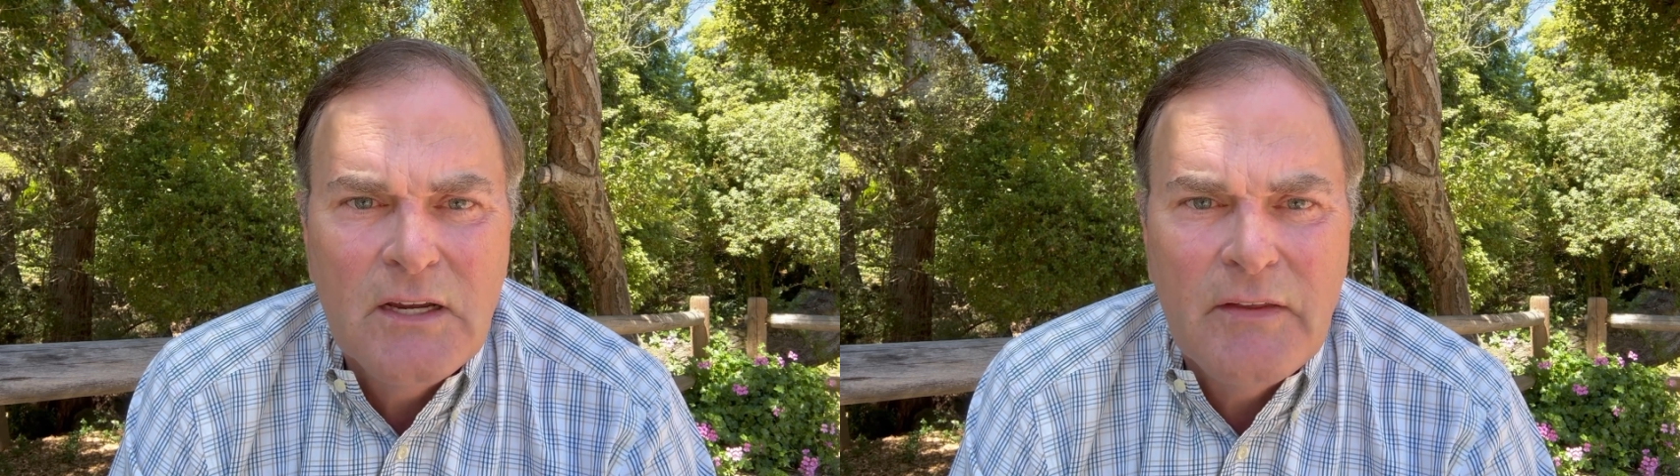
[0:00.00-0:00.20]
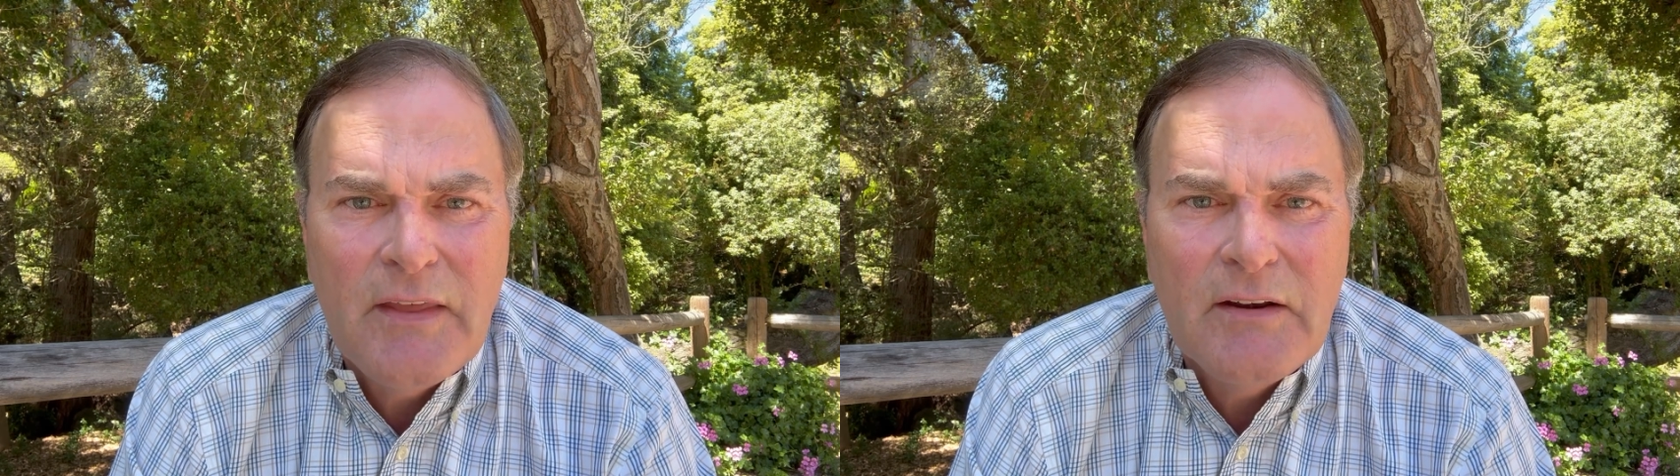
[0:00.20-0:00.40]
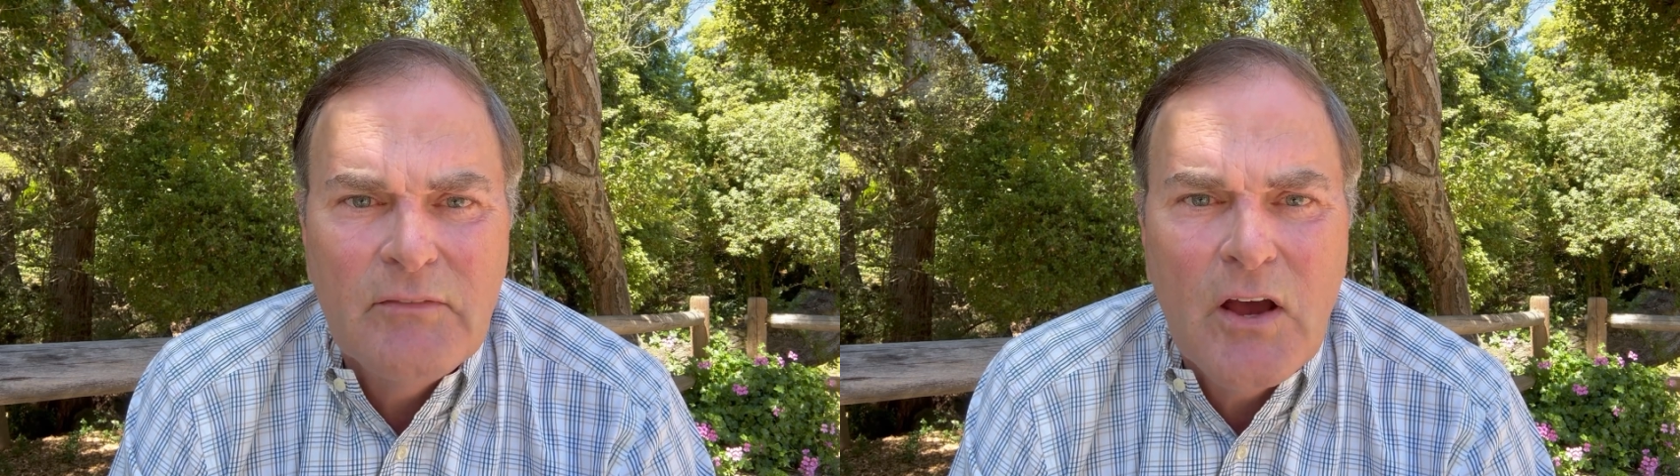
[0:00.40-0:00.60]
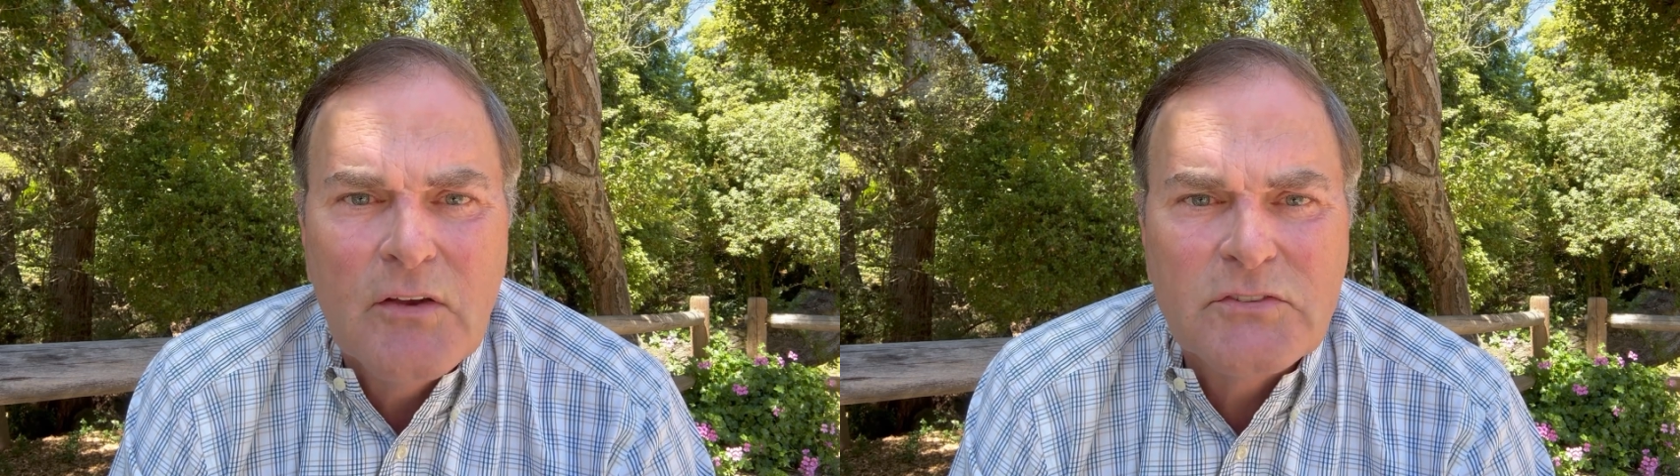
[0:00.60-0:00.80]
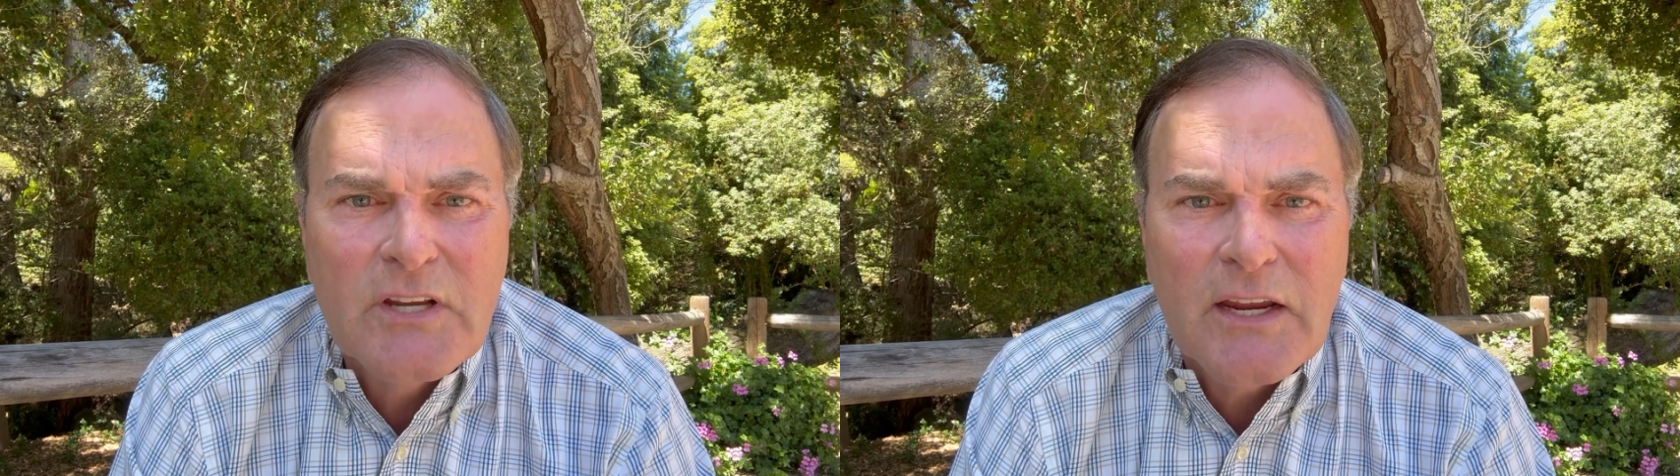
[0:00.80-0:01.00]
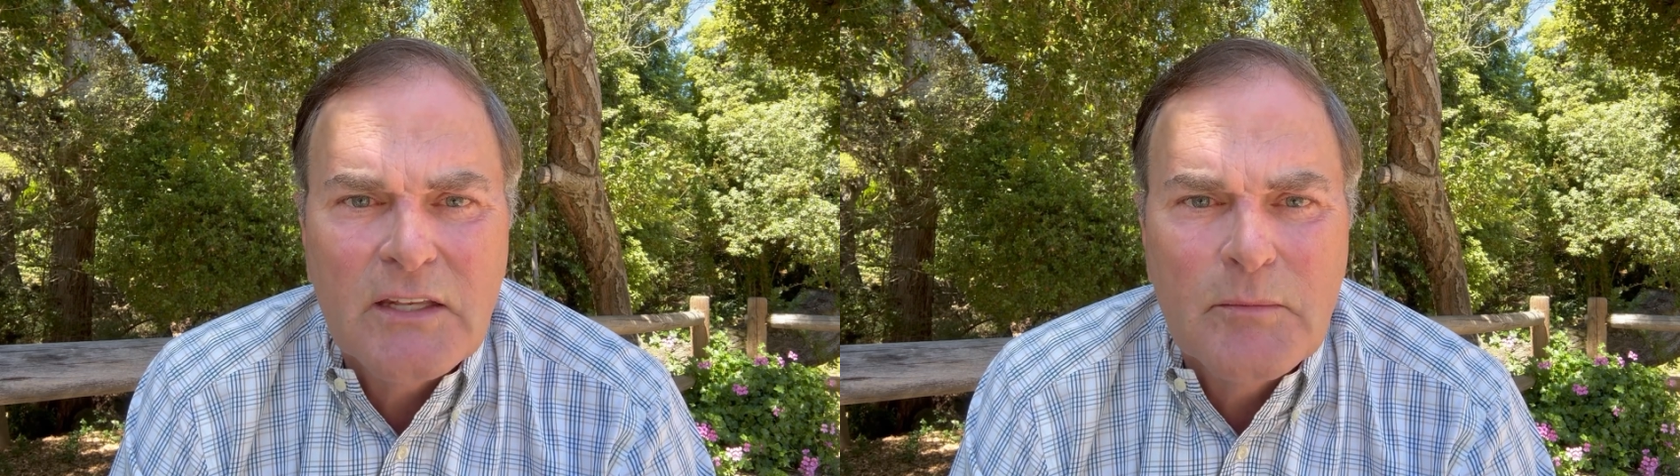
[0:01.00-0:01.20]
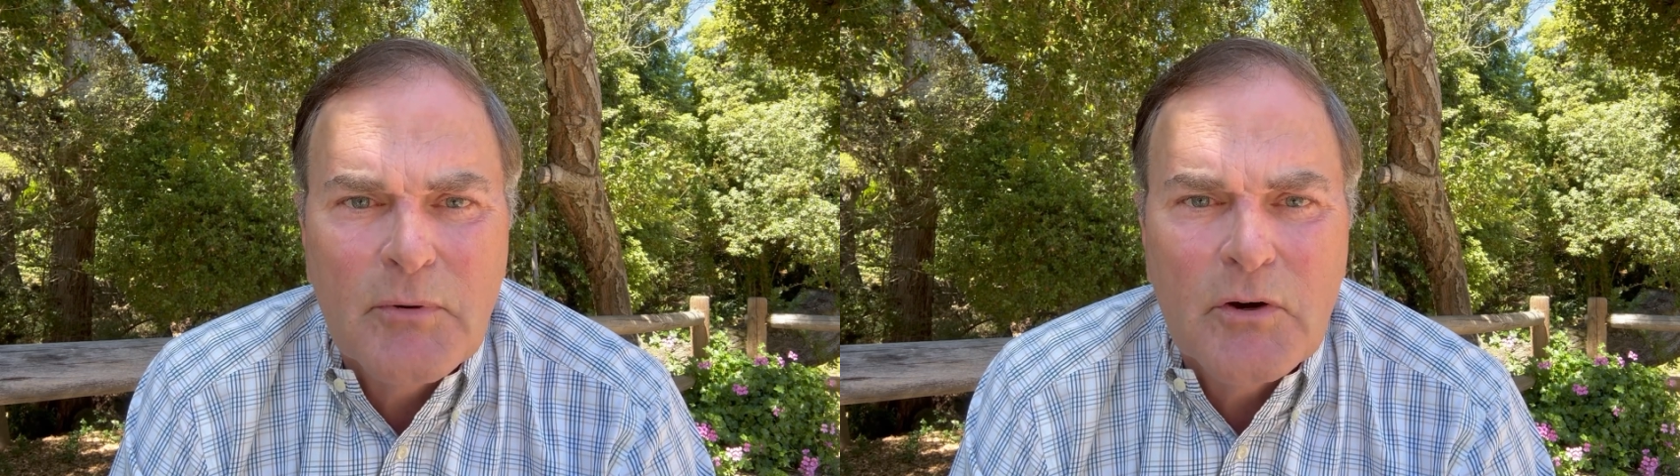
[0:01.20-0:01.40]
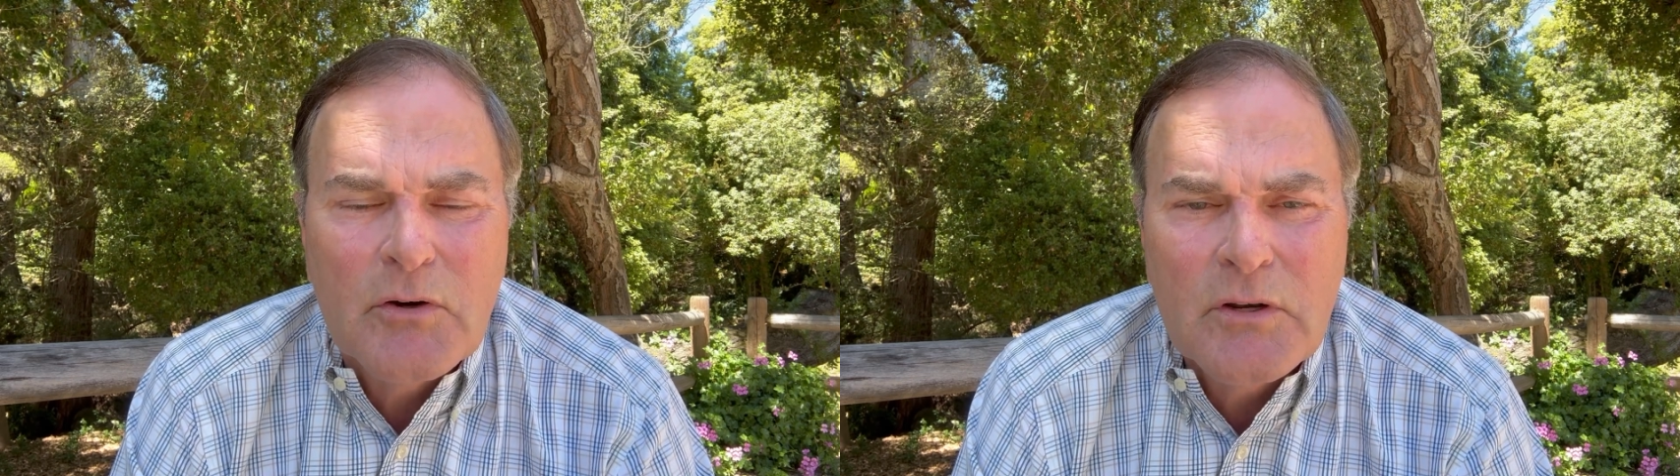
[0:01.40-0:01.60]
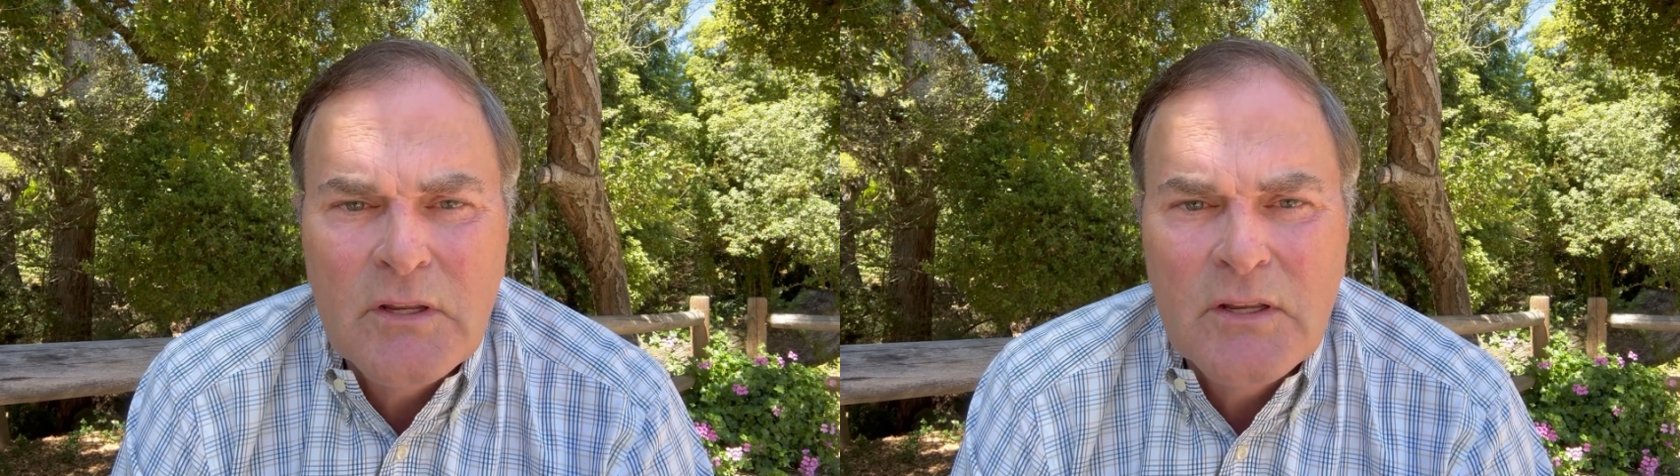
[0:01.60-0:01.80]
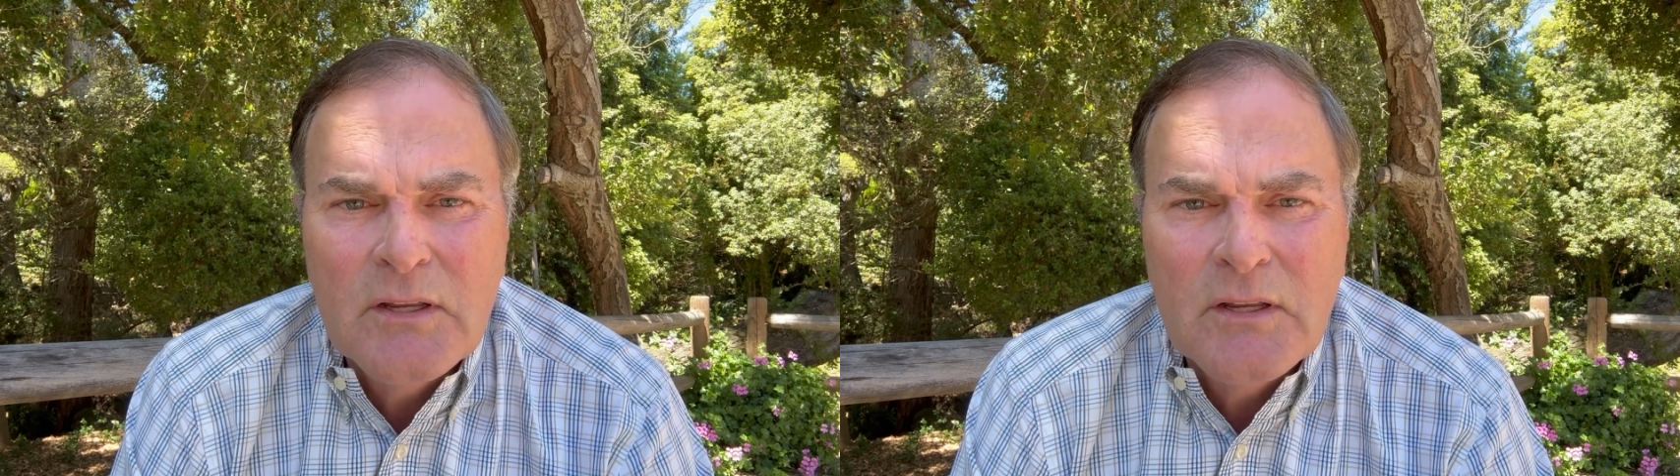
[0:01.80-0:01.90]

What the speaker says: And that involves taking the bird,